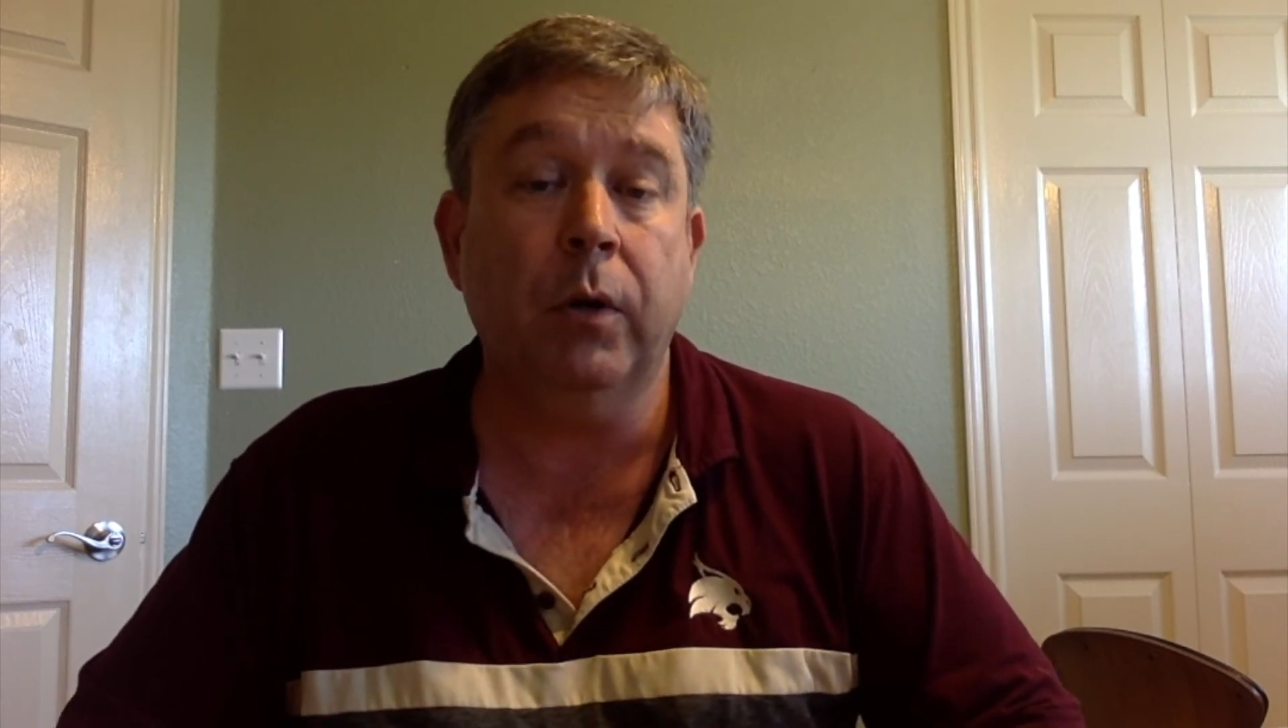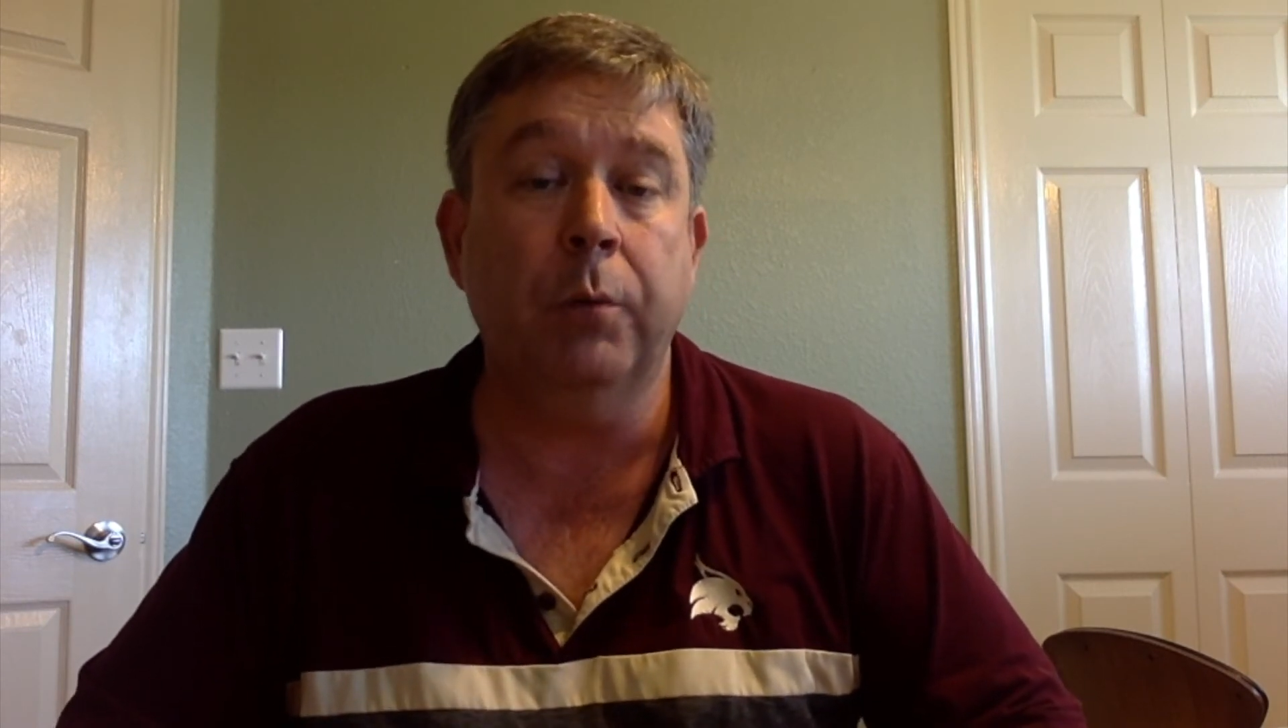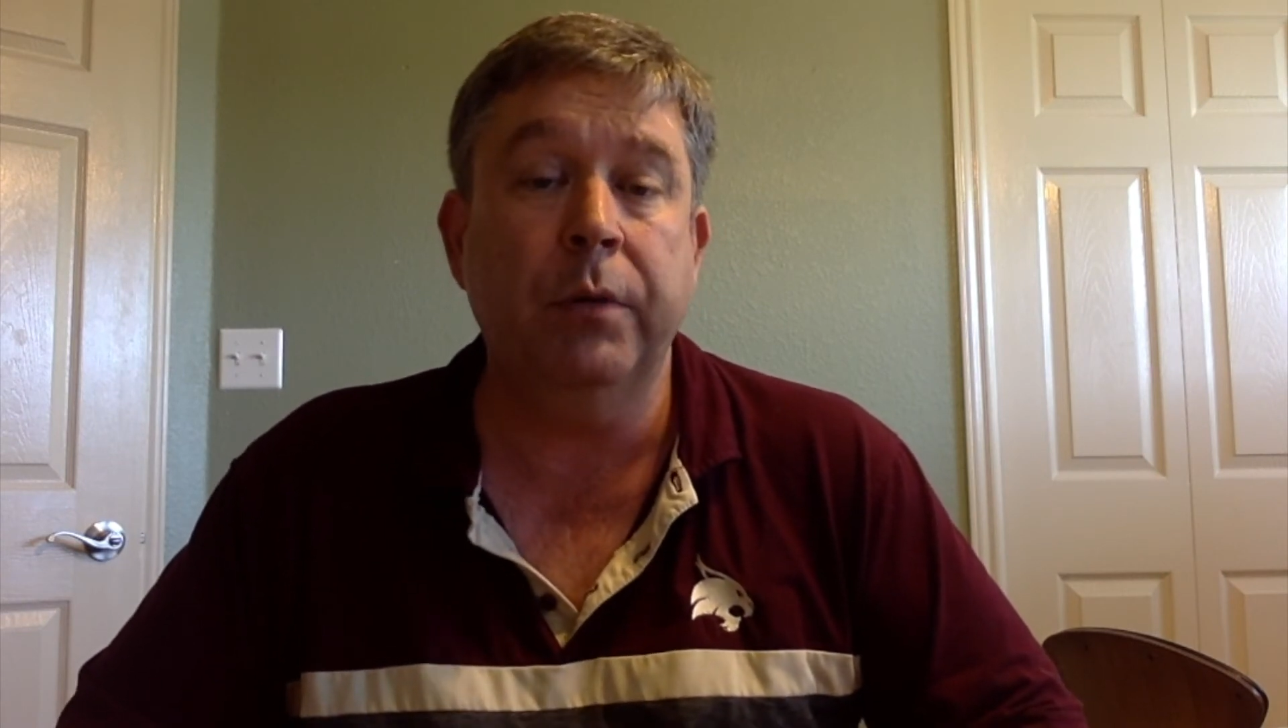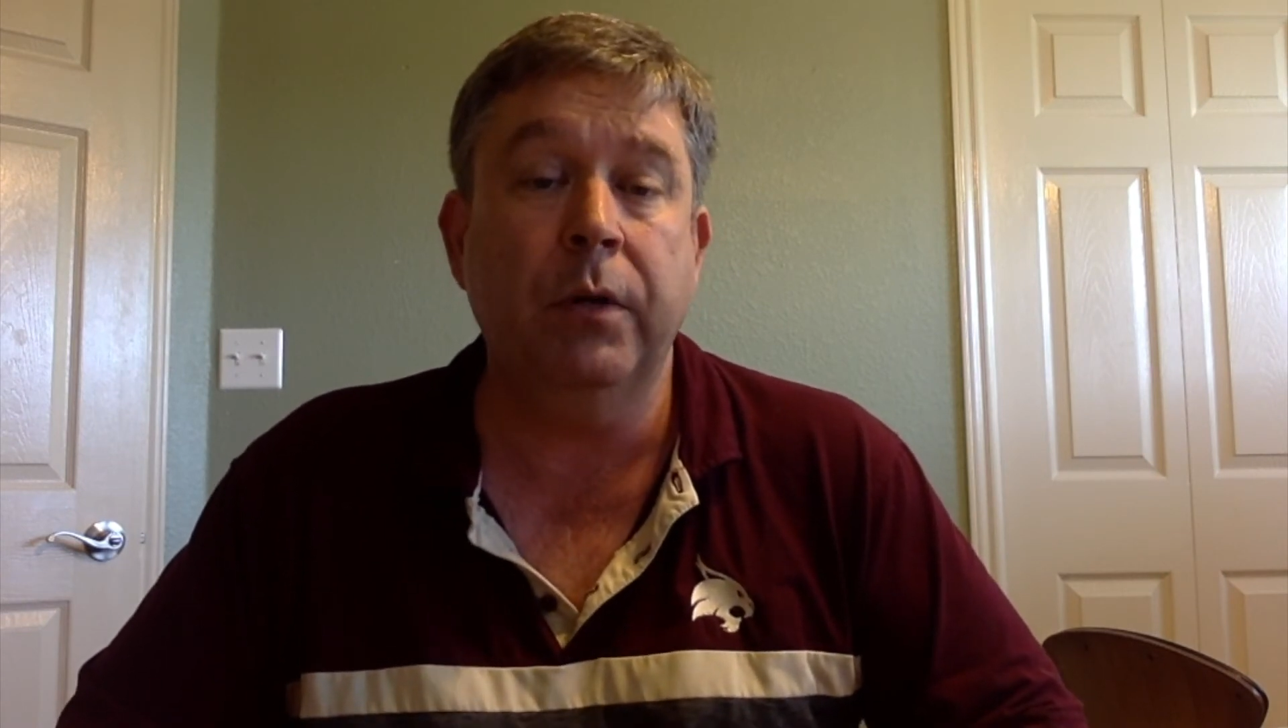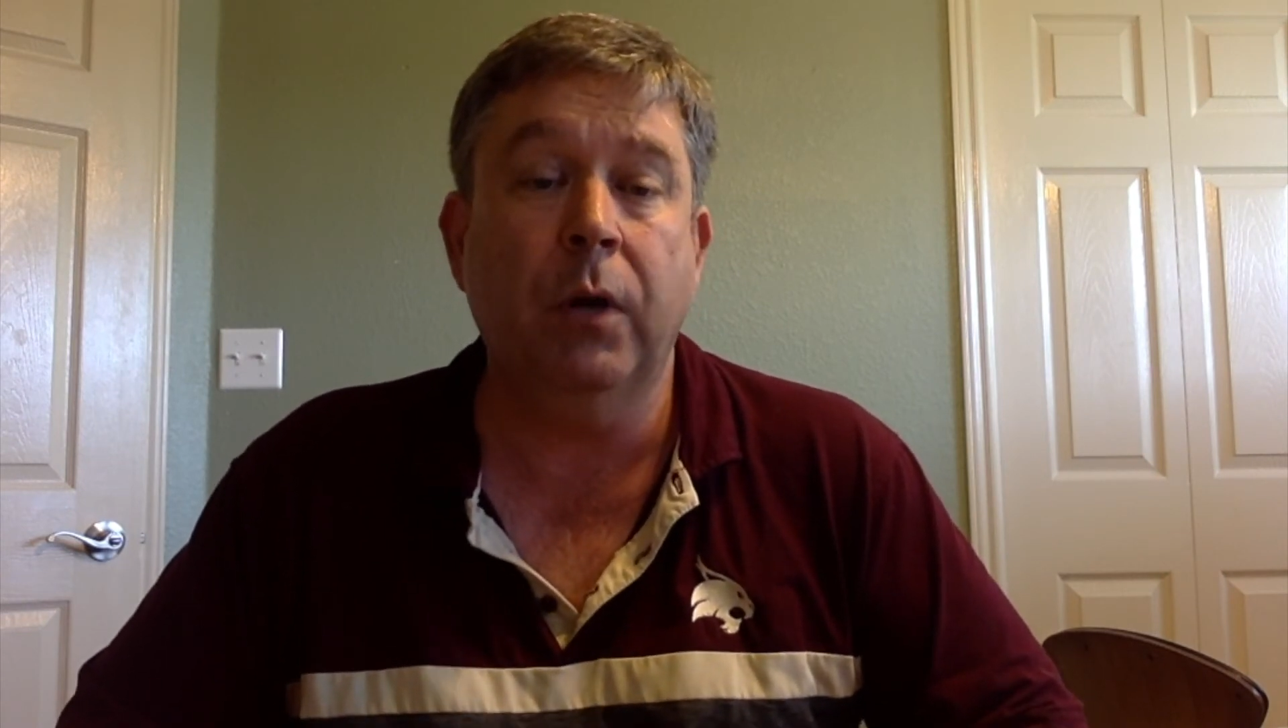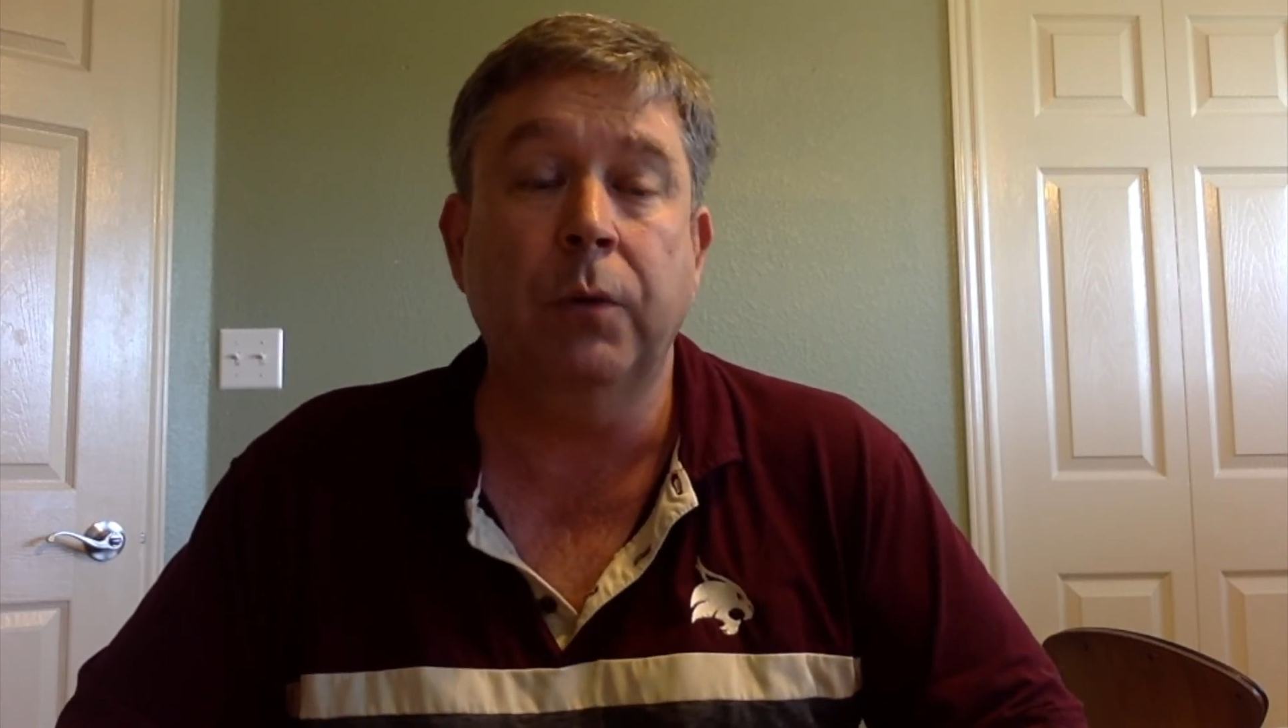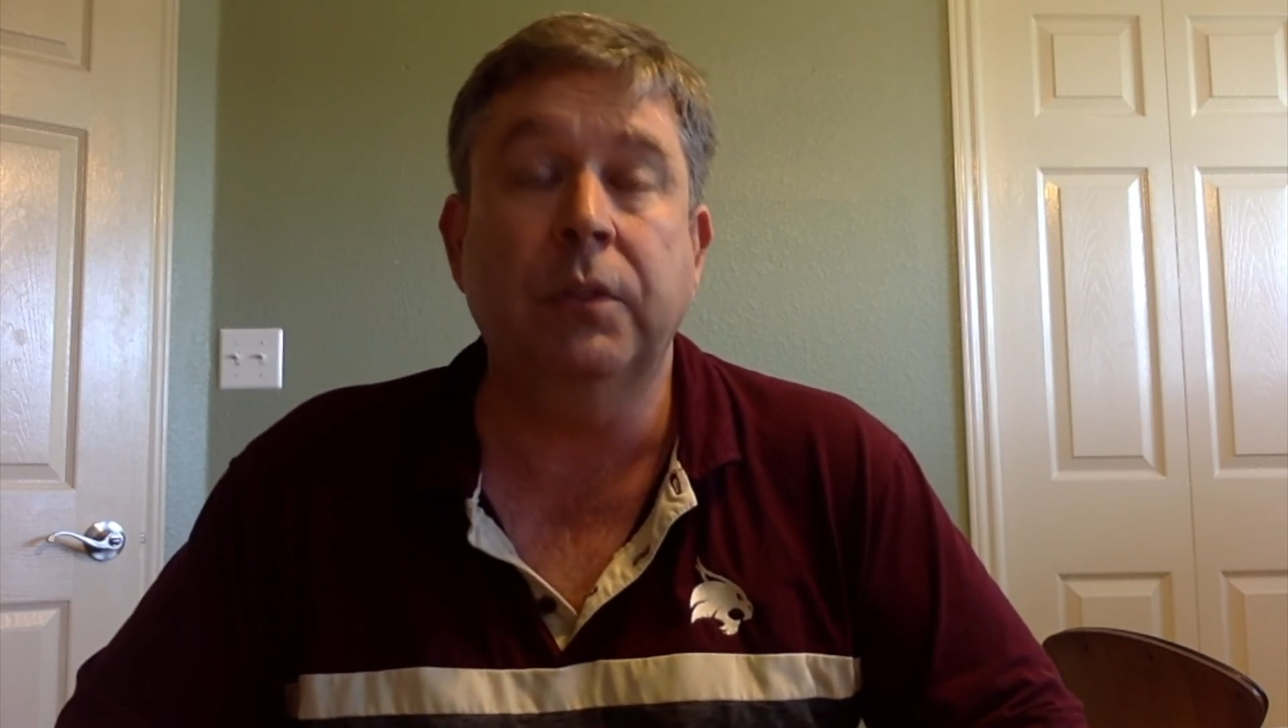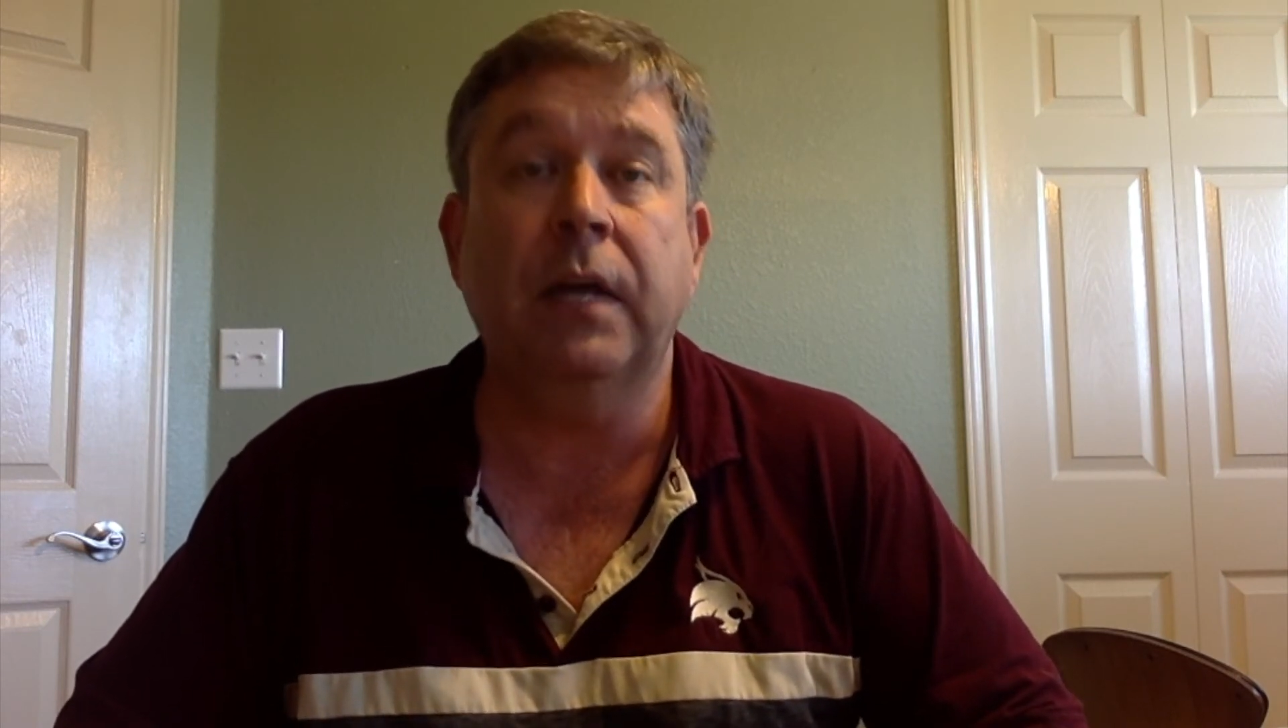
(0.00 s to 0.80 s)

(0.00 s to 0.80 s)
open notes,